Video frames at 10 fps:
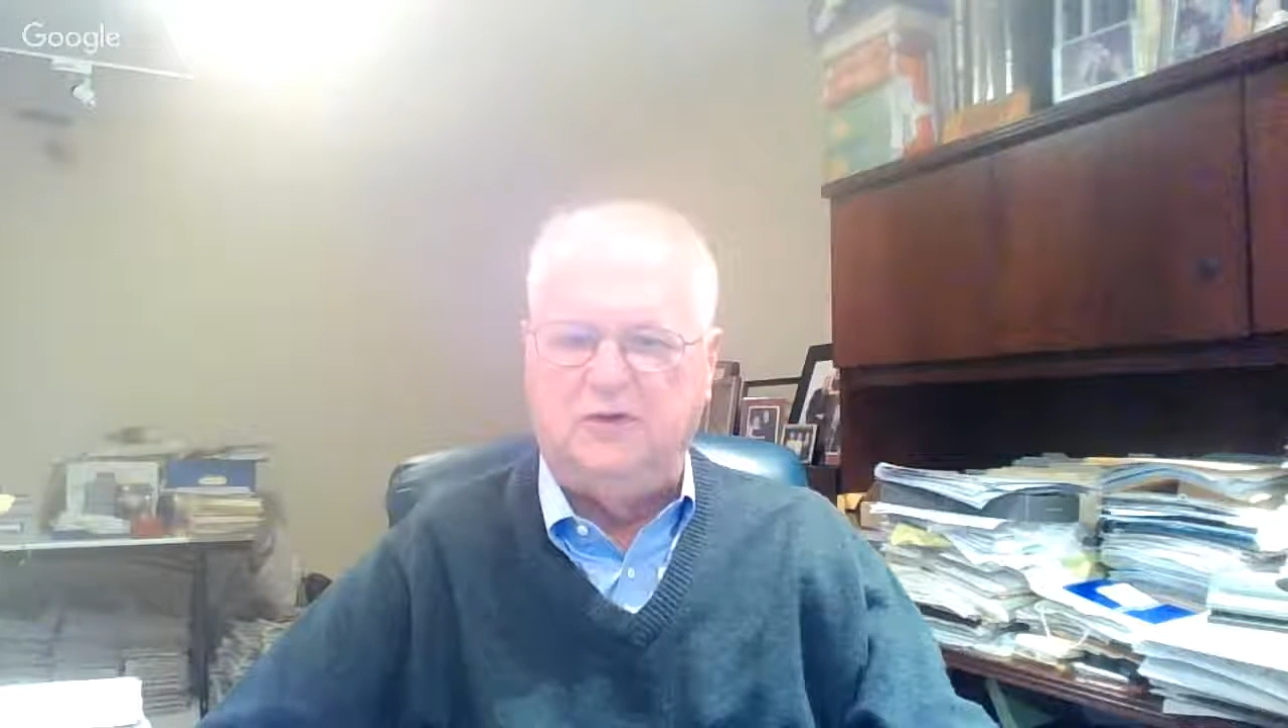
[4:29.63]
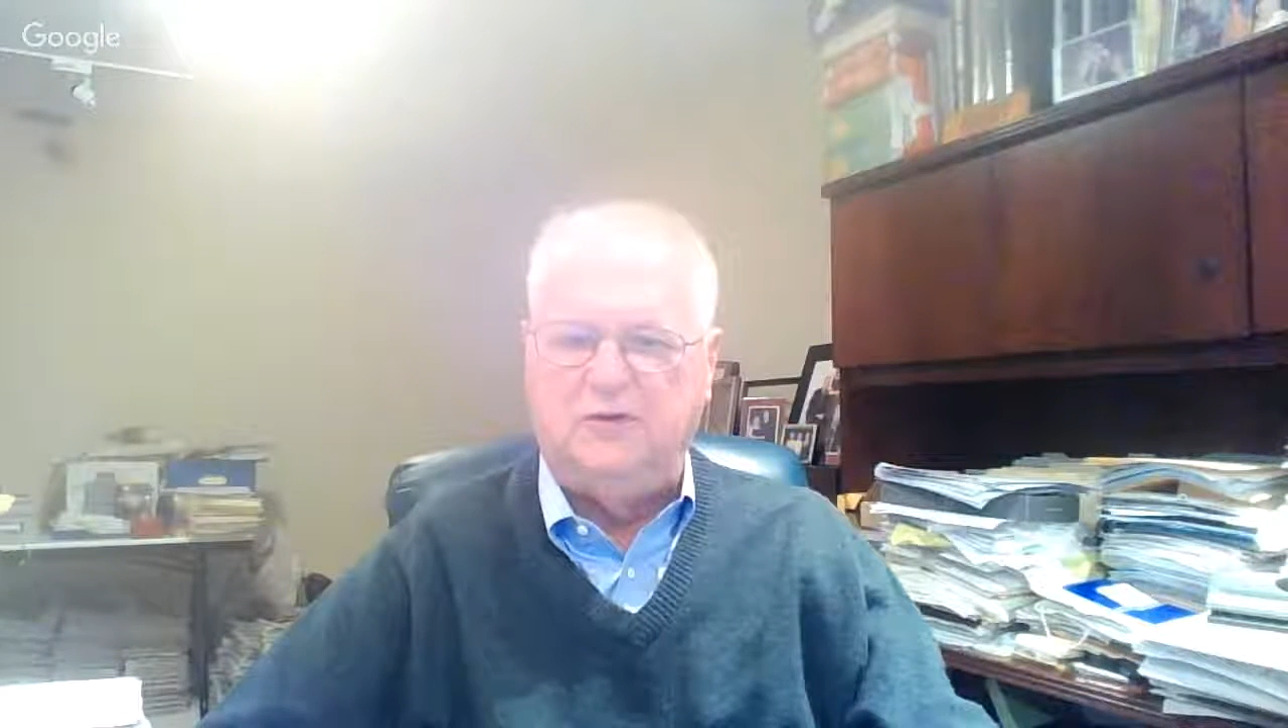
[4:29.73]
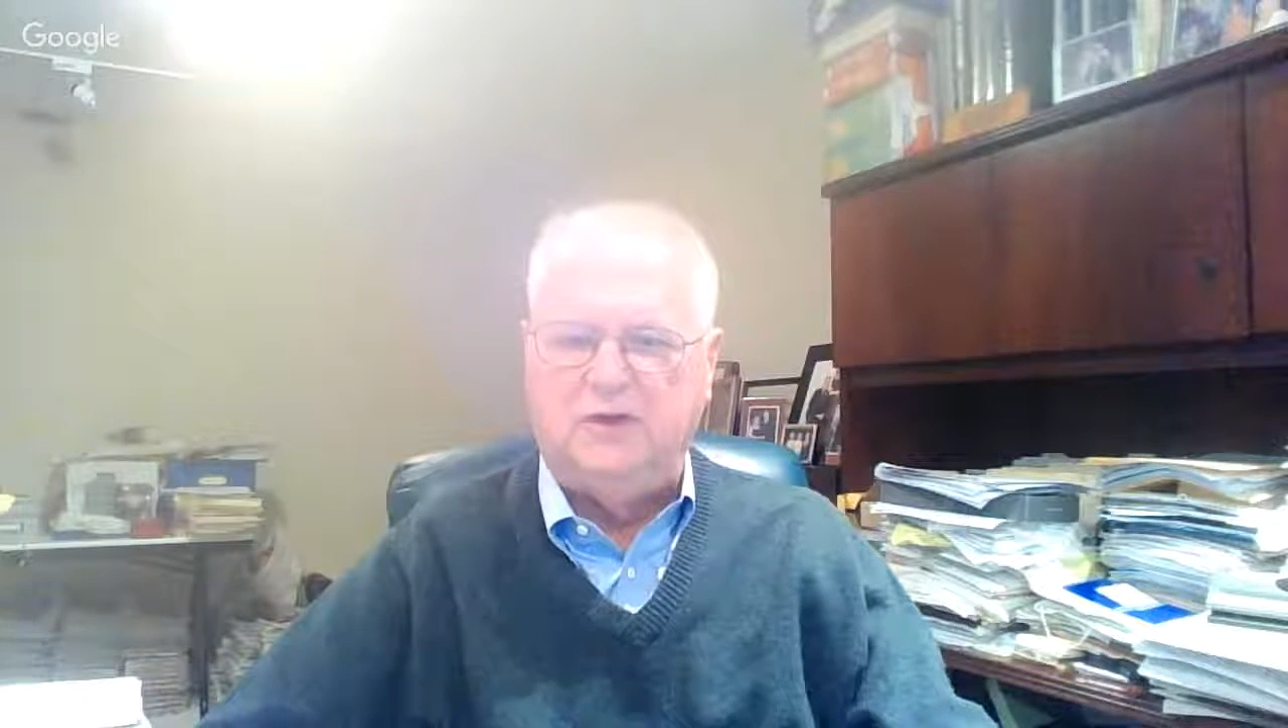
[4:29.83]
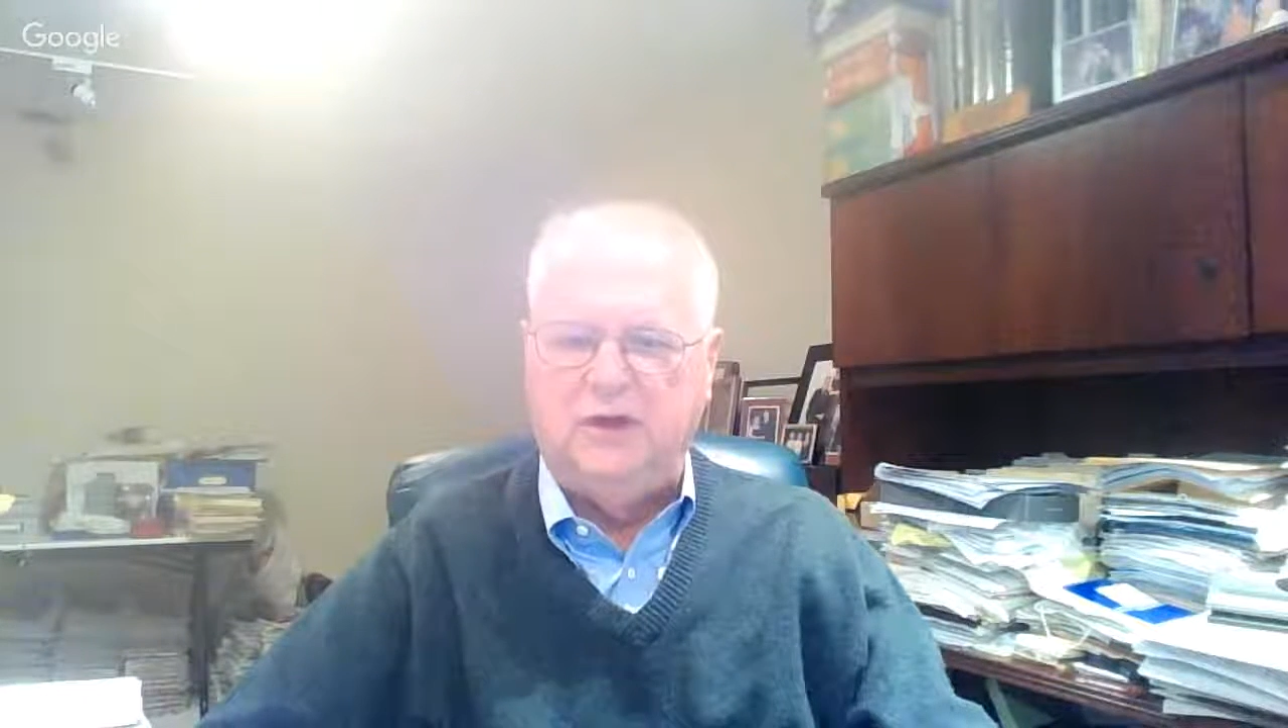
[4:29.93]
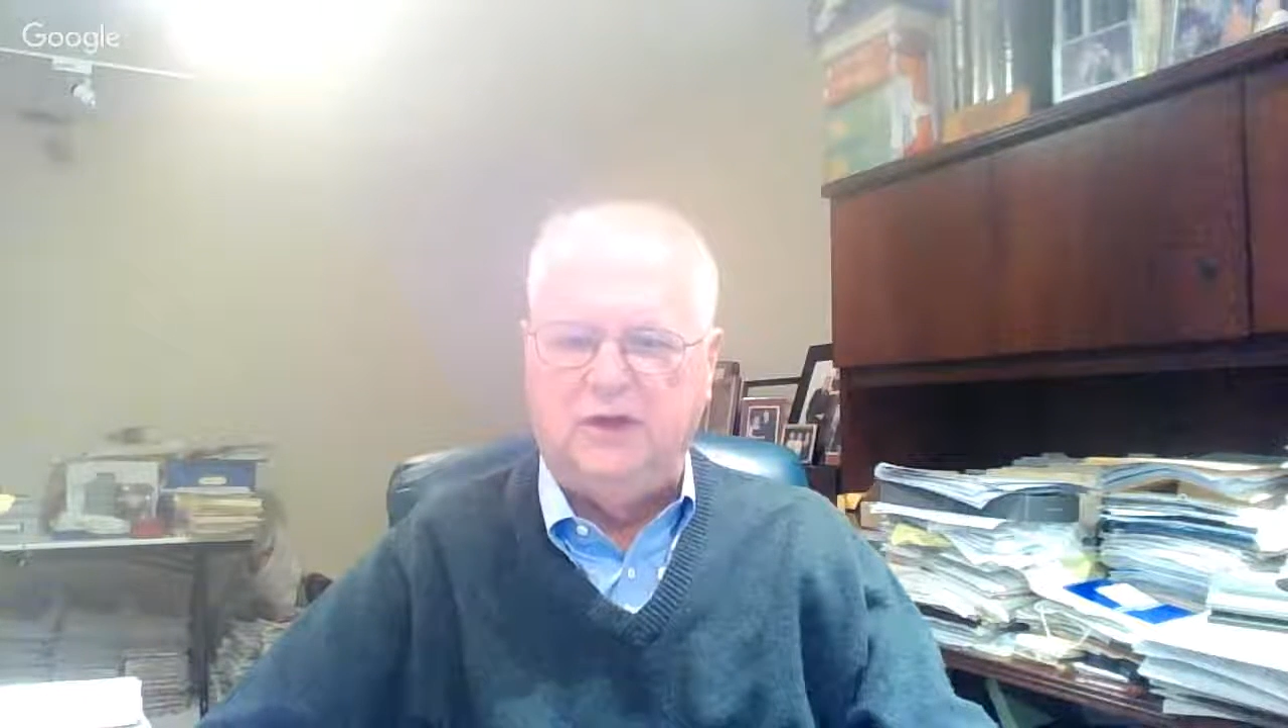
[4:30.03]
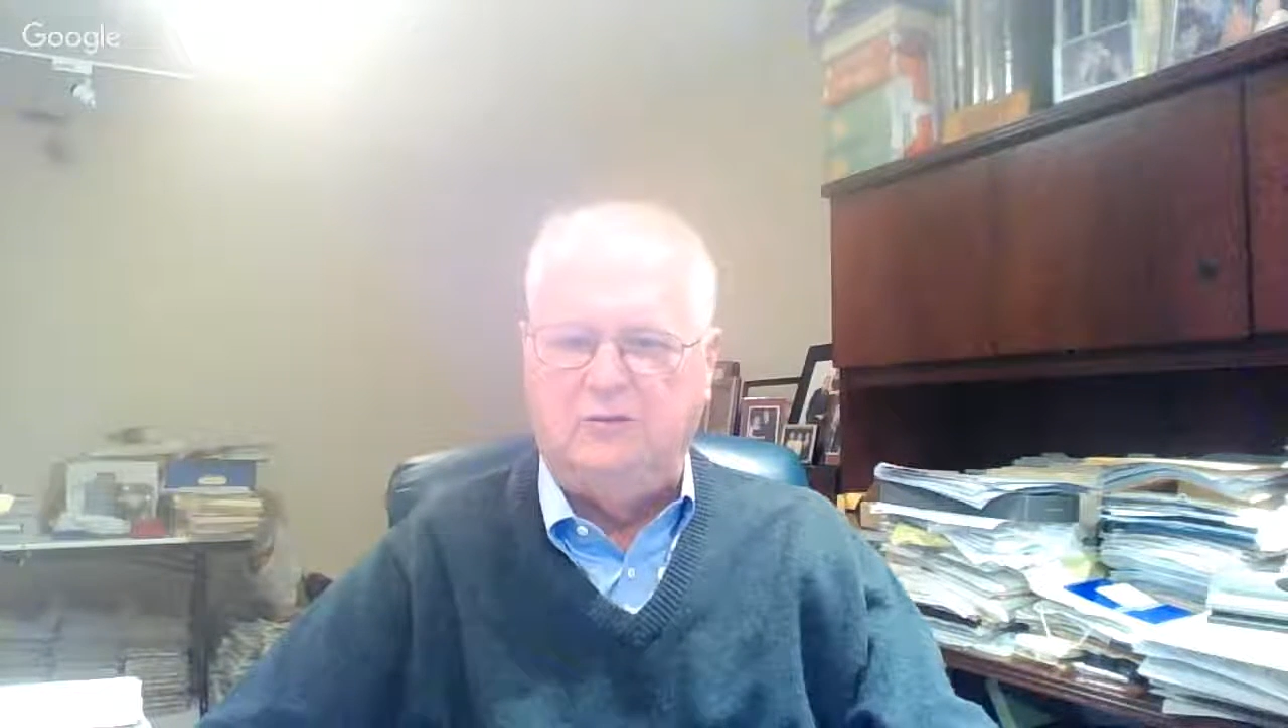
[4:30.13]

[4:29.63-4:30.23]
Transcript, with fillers: and 80s